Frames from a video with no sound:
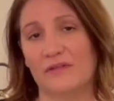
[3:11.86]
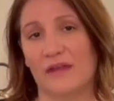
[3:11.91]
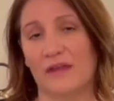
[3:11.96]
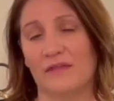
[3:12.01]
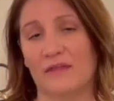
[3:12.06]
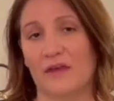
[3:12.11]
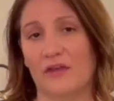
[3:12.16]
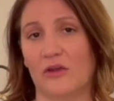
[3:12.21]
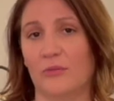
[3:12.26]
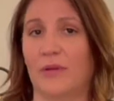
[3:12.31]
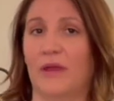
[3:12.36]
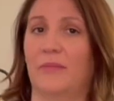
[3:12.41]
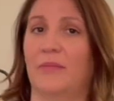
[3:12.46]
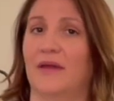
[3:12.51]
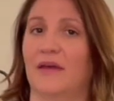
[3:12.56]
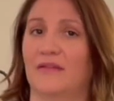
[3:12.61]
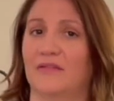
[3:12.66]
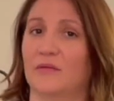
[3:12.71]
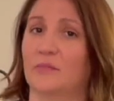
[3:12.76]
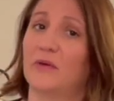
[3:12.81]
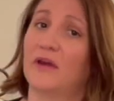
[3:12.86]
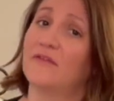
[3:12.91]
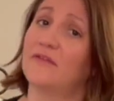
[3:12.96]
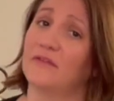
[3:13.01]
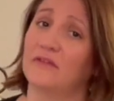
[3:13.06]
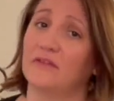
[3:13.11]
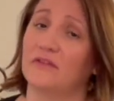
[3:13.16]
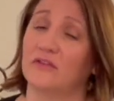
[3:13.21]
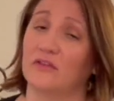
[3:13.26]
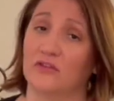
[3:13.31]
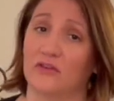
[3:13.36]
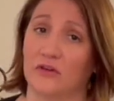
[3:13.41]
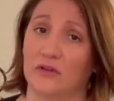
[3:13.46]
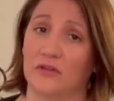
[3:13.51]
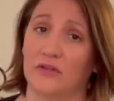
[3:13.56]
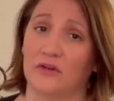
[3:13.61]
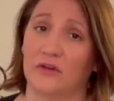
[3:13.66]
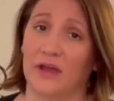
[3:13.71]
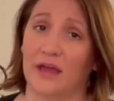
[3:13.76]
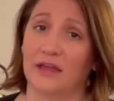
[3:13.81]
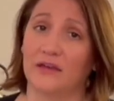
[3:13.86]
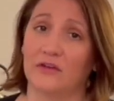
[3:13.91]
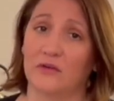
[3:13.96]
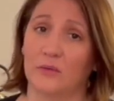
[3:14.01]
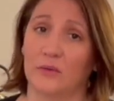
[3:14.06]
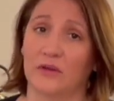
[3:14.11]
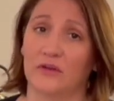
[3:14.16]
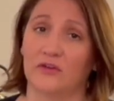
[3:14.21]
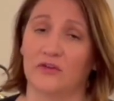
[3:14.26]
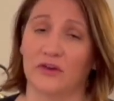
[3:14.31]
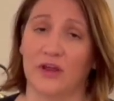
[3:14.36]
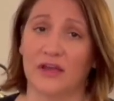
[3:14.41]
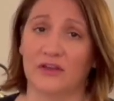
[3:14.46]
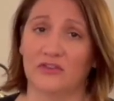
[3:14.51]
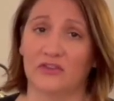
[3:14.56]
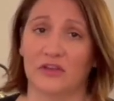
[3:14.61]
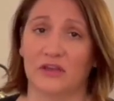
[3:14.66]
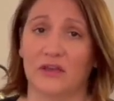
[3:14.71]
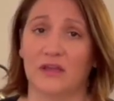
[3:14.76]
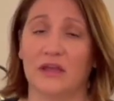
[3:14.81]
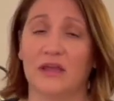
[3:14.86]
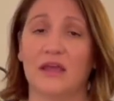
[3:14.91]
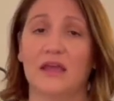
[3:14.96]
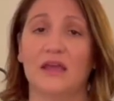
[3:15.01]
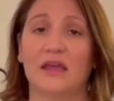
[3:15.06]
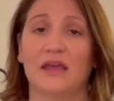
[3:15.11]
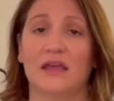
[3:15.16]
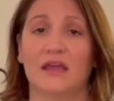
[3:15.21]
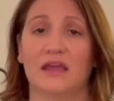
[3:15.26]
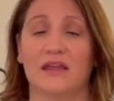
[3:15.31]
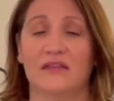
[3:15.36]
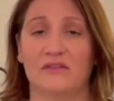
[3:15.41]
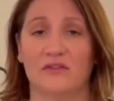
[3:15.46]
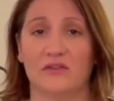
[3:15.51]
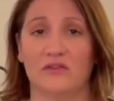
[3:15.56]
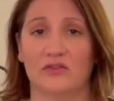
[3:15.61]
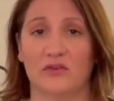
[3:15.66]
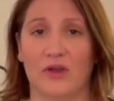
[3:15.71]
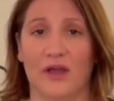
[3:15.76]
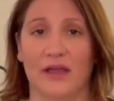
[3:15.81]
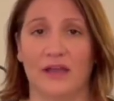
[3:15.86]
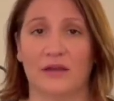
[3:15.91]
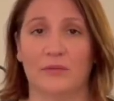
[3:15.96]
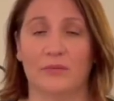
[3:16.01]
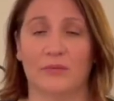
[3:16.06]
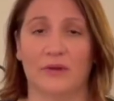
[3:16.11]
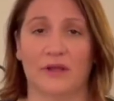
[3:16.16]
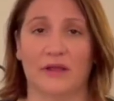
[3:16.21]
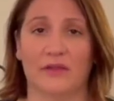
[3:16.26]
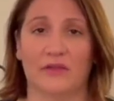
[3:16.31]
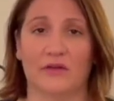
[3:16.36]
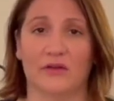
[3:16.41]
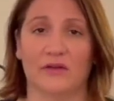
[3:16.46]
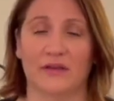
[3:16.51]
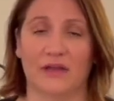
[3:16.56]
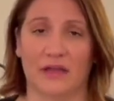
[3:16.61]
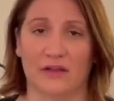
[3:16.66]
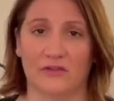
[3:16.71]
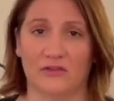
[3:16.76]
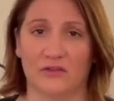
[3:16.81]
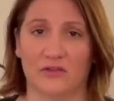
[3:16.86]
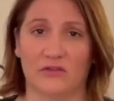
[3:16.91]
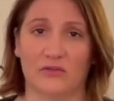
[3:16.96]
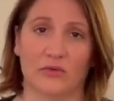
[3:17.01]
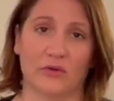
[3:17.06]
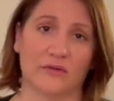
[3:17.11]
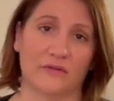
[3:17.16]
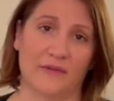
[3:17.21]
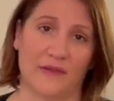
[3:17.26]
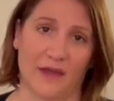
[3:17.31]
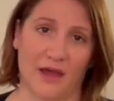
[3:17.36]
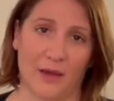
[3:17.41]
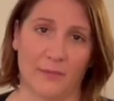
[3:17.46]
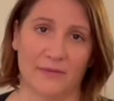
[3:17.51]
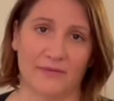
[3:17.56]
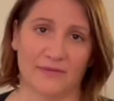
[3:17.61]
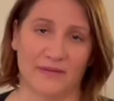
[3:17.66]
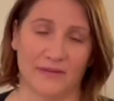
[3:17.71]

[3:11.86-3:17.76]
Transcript: that your baby has a preference to turn their head to one direction is to try to bring their attention towards the opposite